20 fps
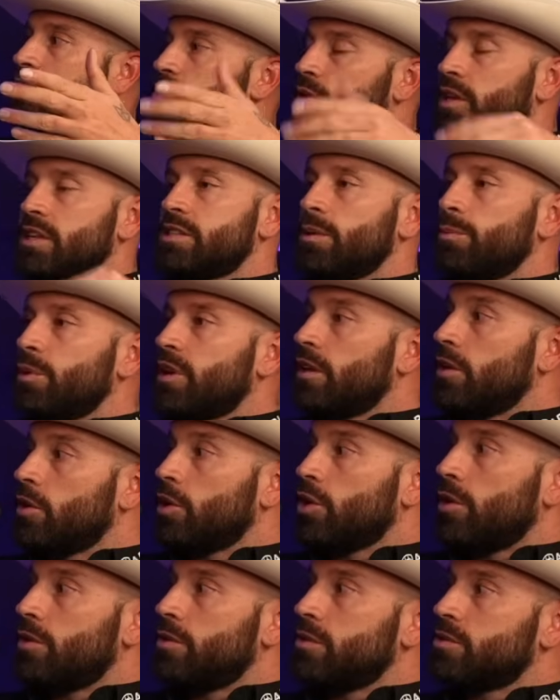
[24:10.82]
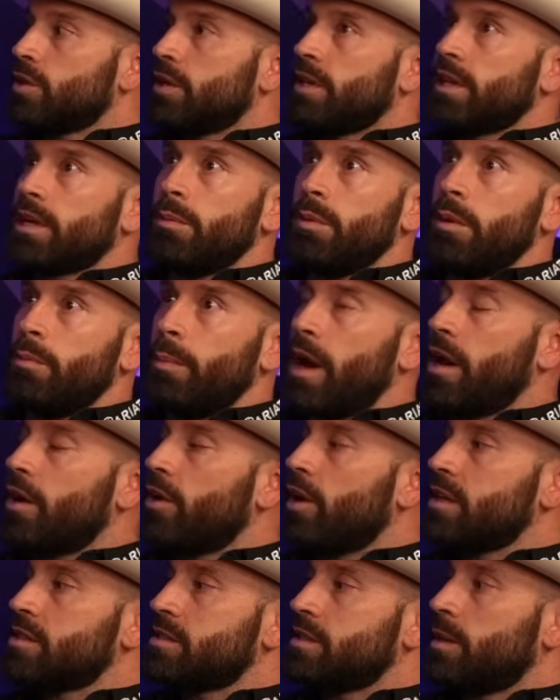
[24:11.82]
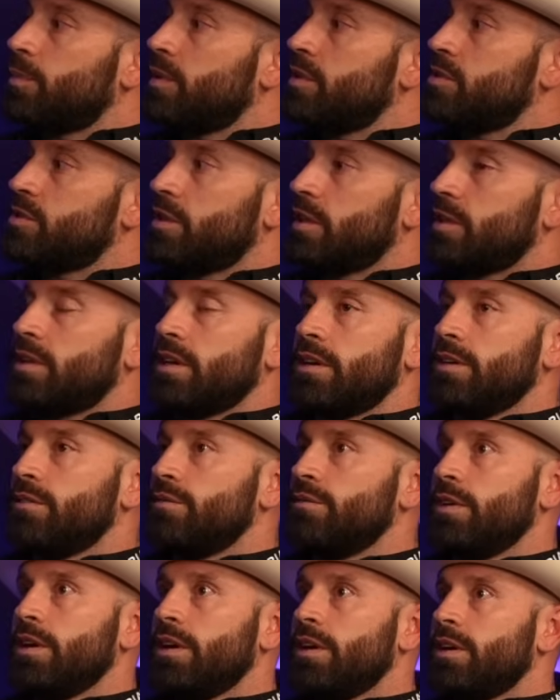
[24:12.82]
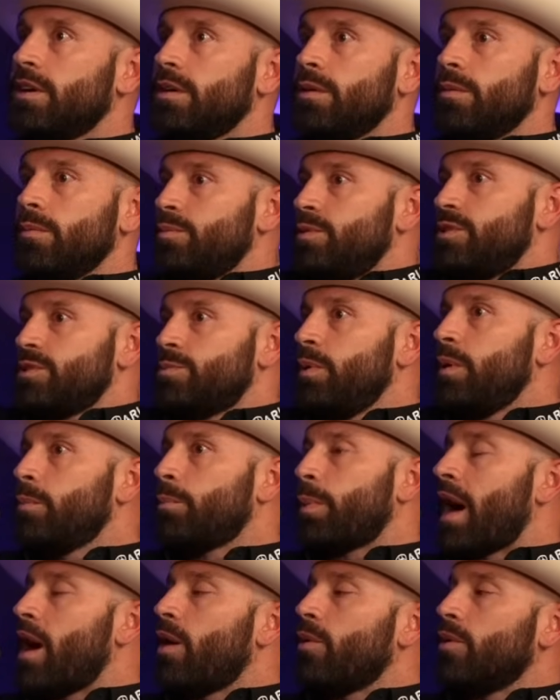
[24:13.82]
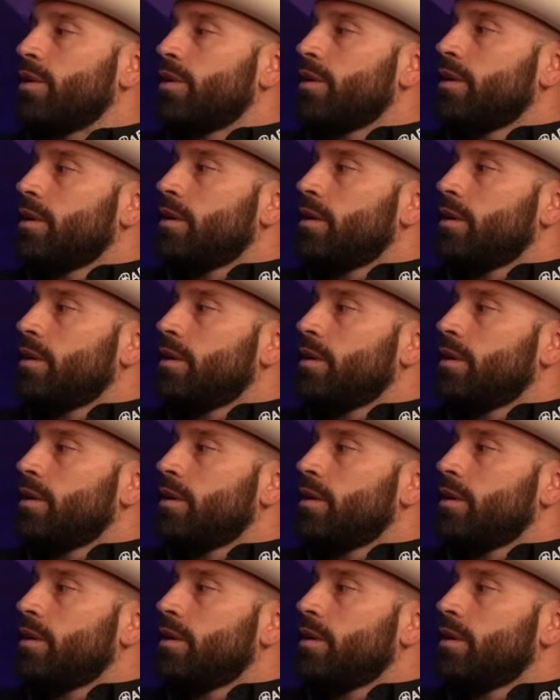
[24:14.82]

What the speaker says: so that someone can learn, so that they can be better at something, so that they can just be empowered.